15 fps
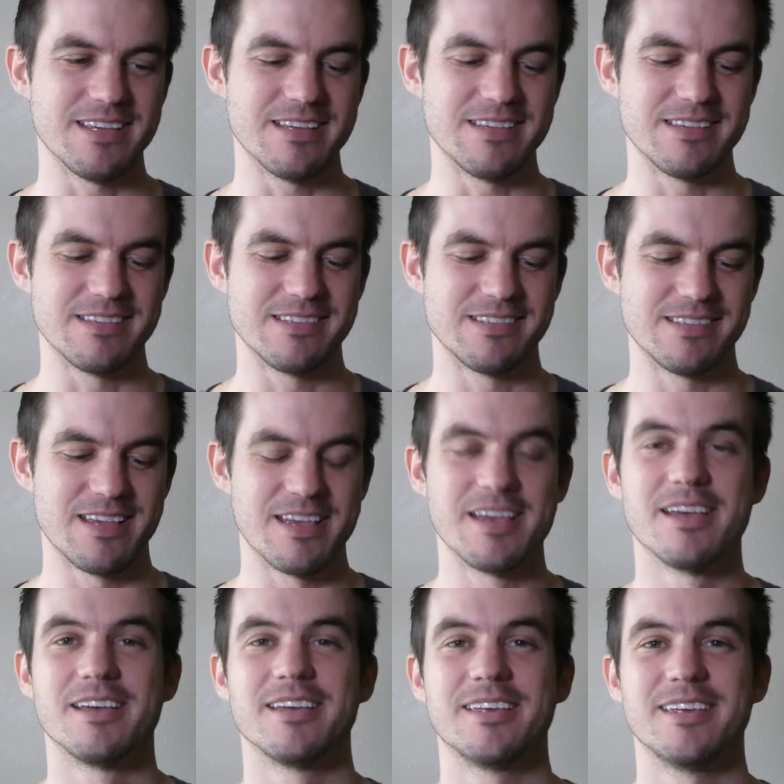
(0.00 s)
is
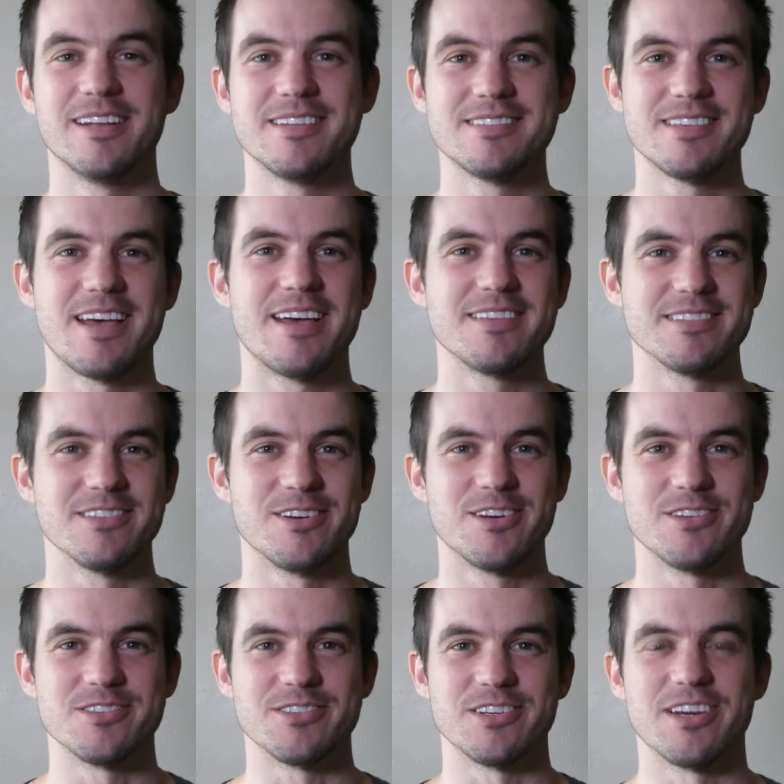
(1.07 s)
get a size
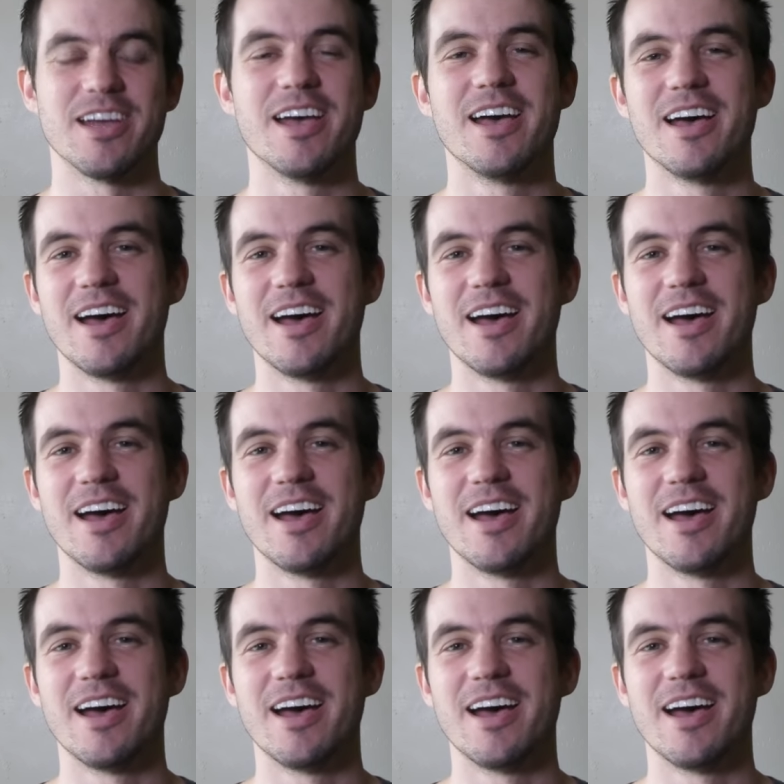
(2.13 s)
larger.